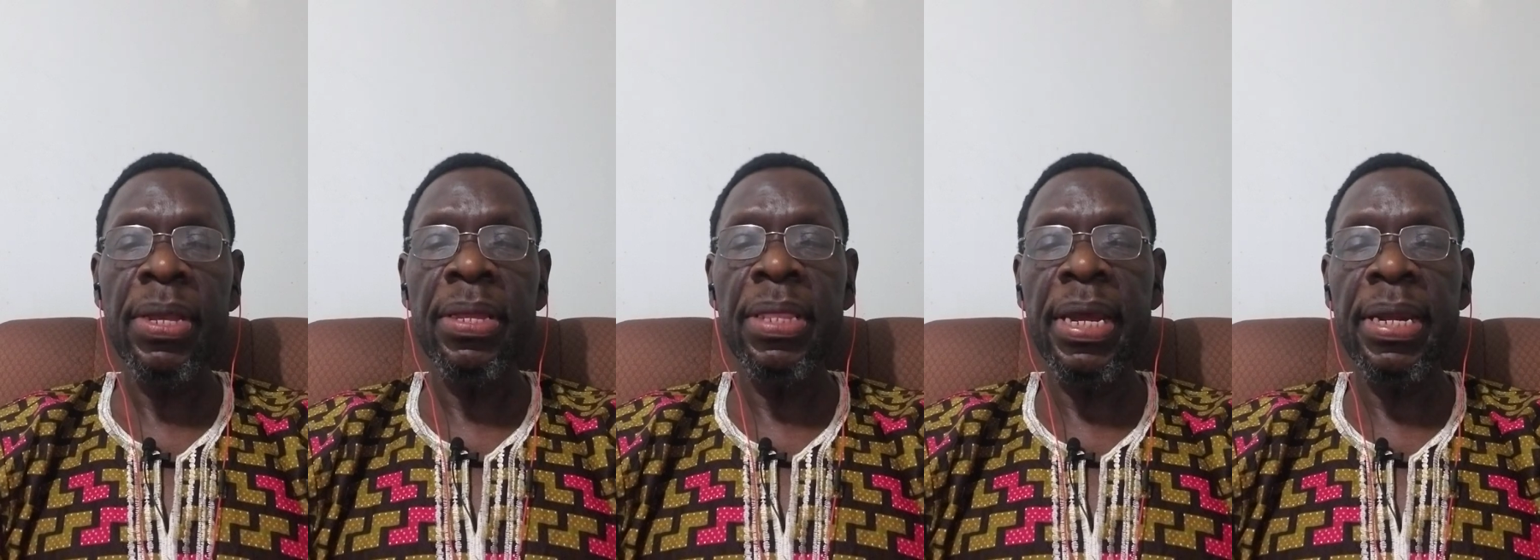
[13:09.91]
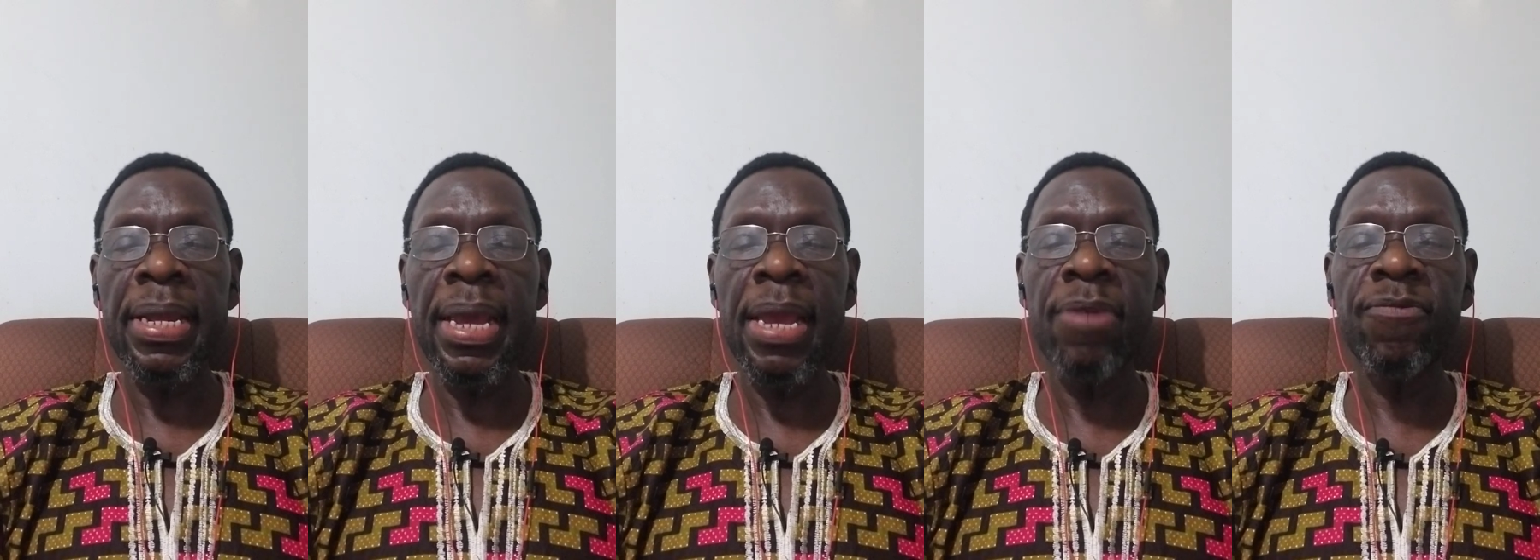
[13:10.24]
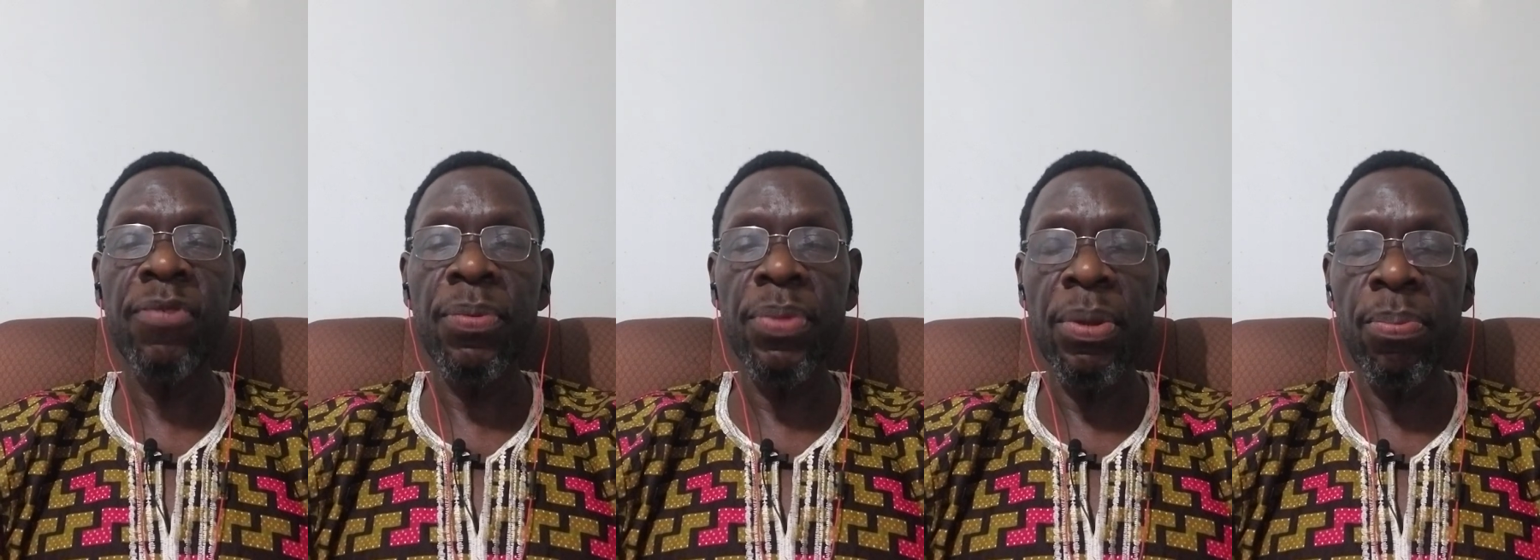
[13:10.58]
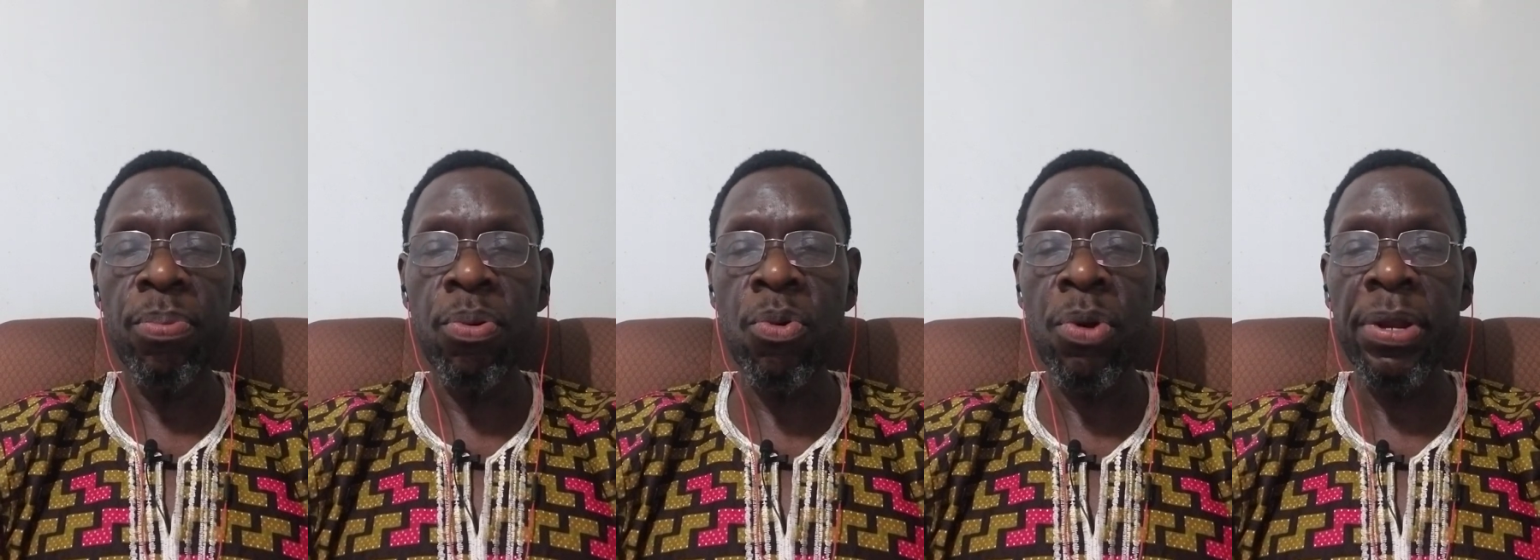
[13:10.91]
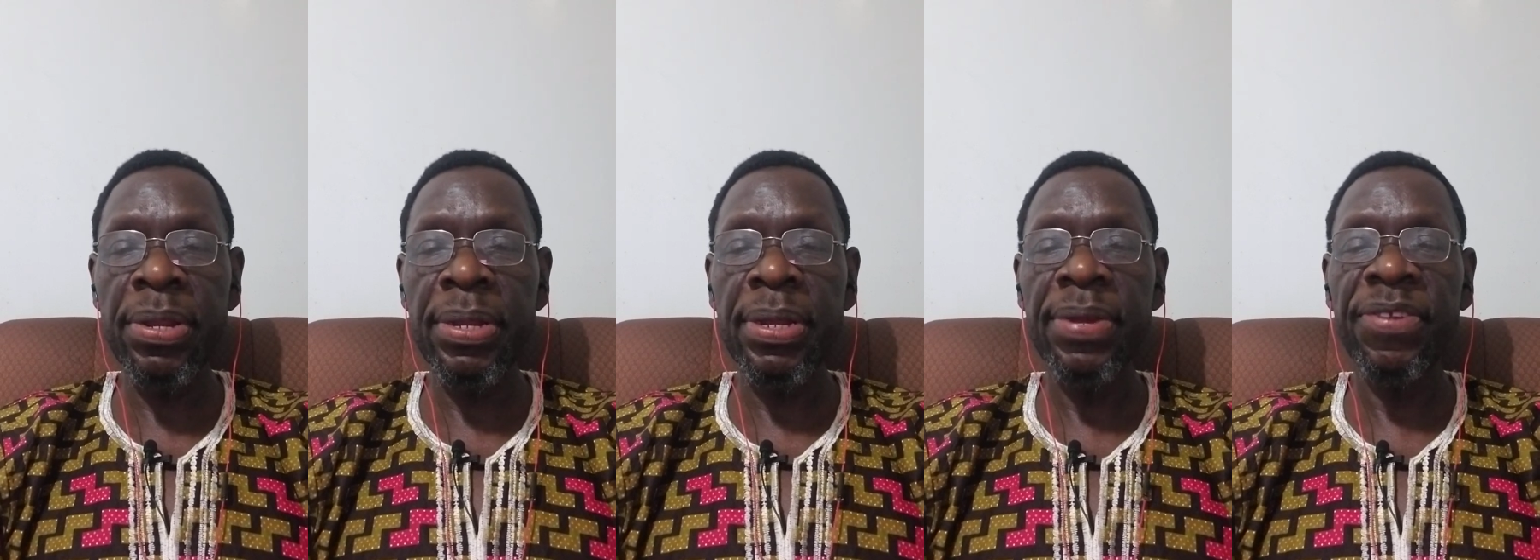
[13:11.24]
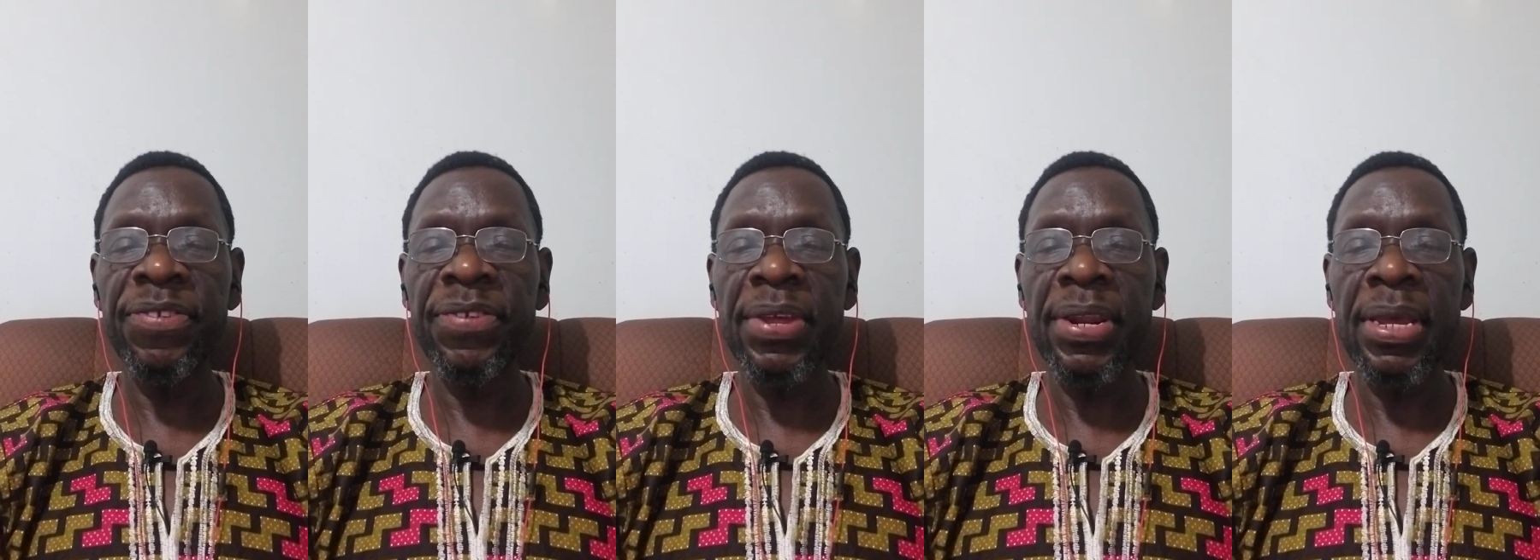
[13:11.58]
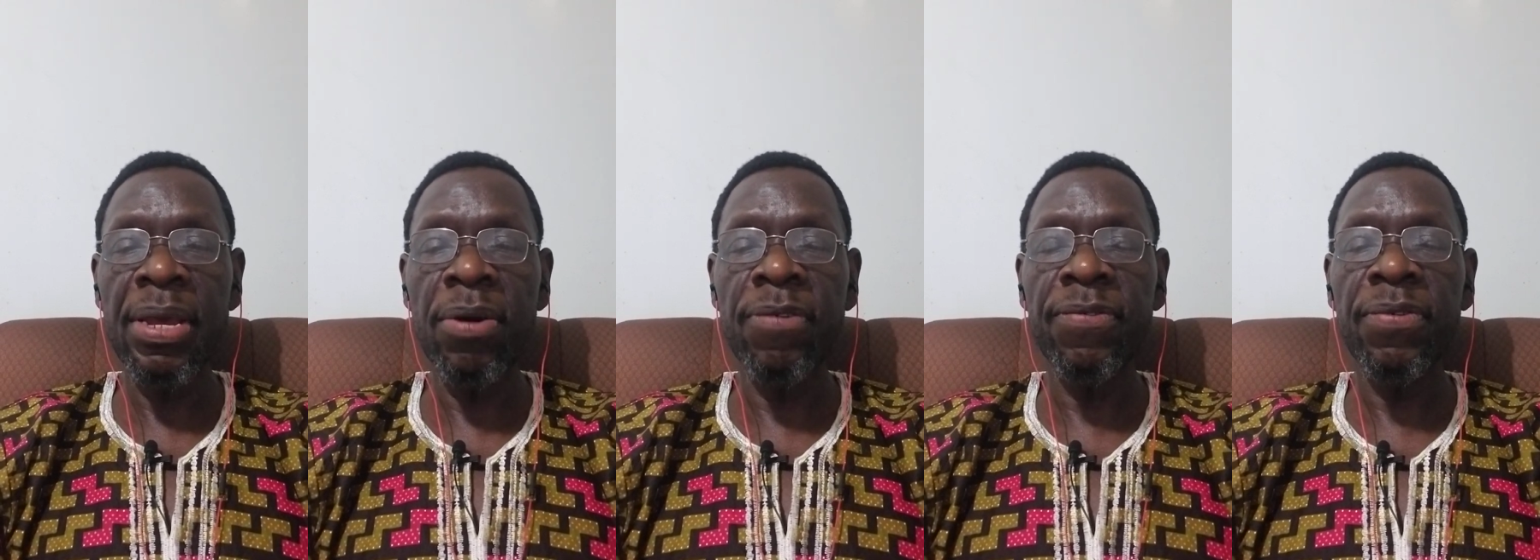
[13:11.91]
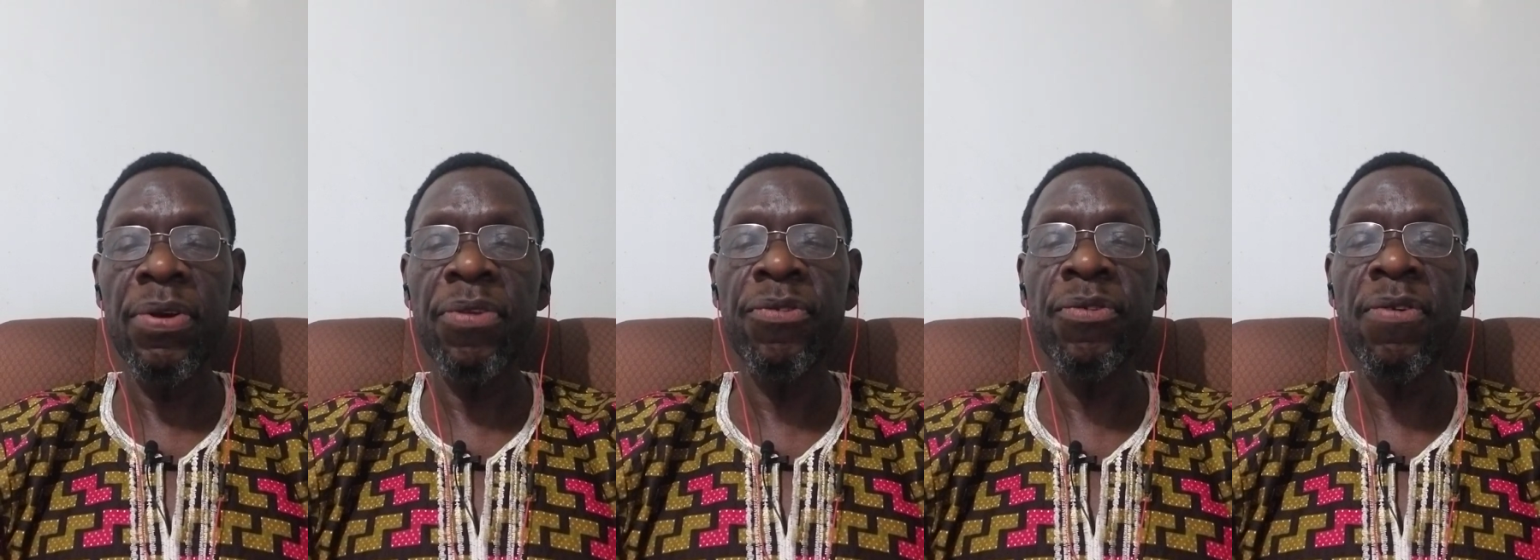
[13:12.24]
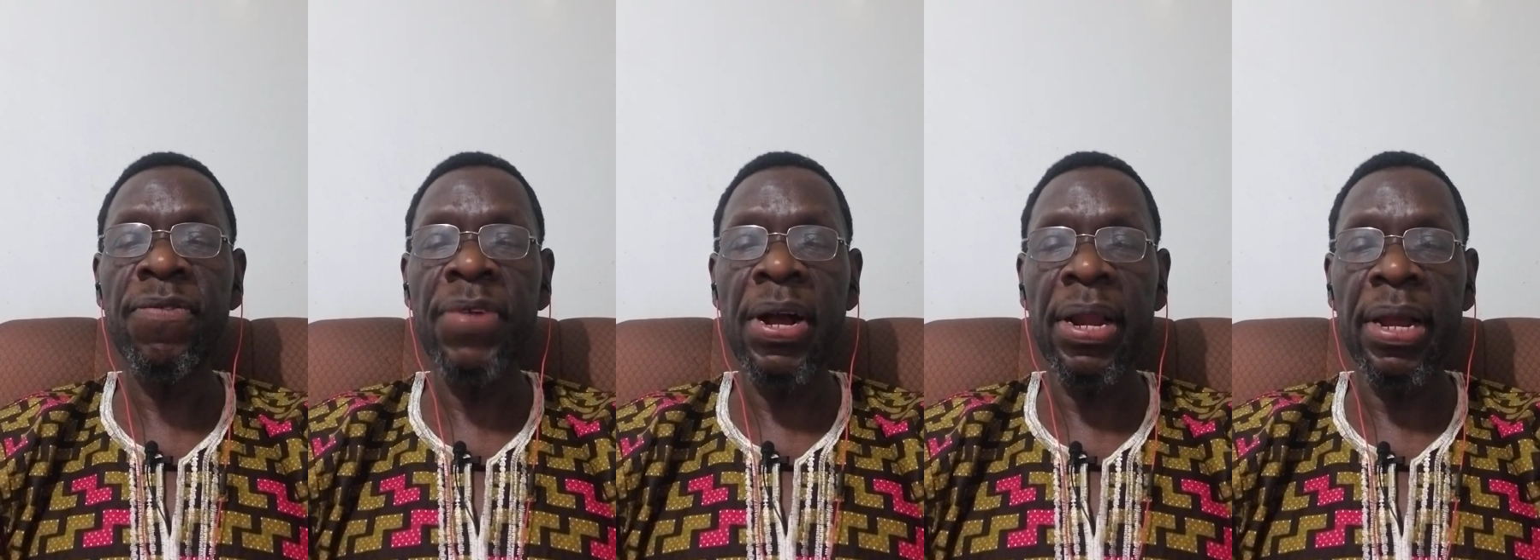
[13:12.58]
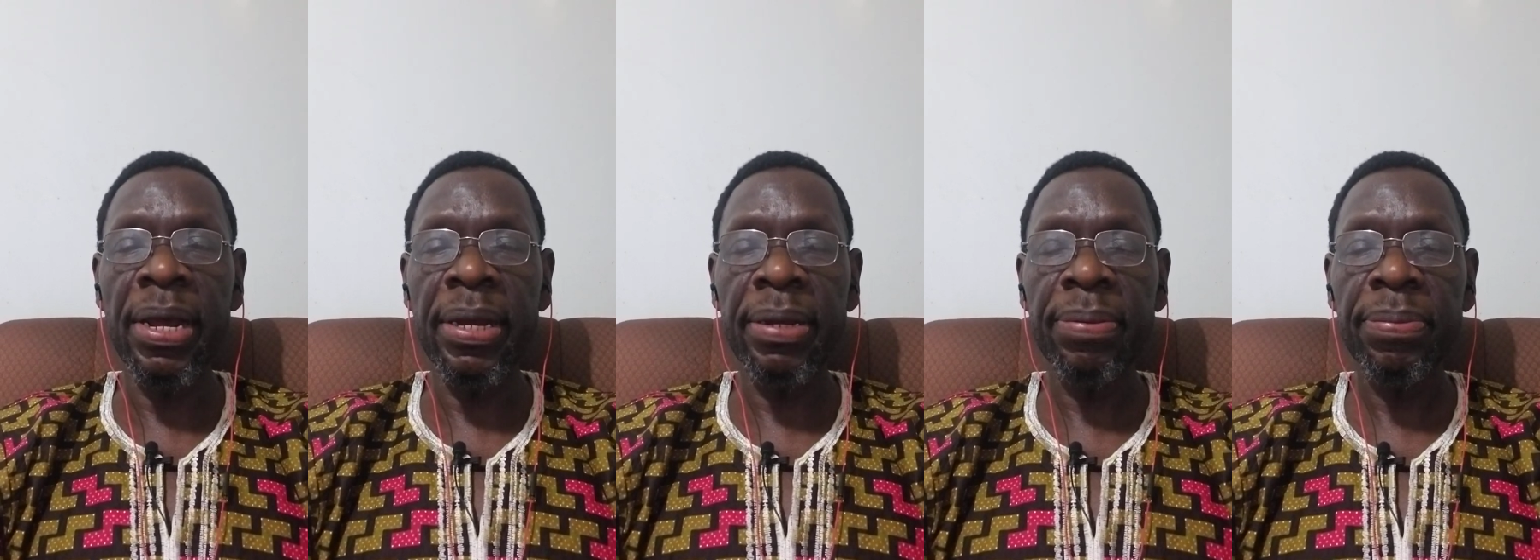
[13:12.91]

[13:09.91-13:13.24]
that came from the port city of Sofala,